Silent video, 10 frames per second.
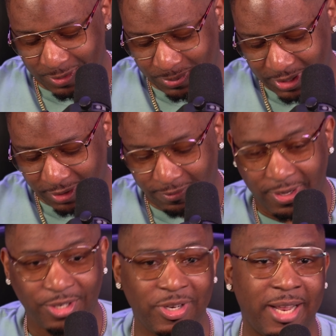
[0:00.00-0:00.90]
You plug
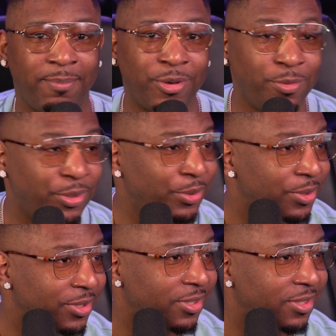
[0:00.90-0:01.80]
front you that
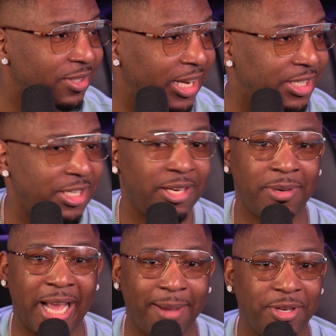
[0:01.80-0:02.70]
boo-boo. That
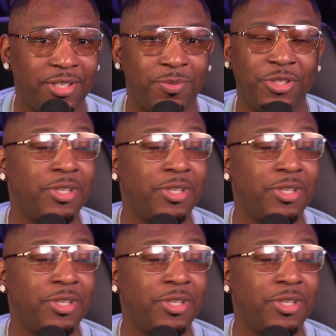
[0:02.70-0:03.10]
shit garbage,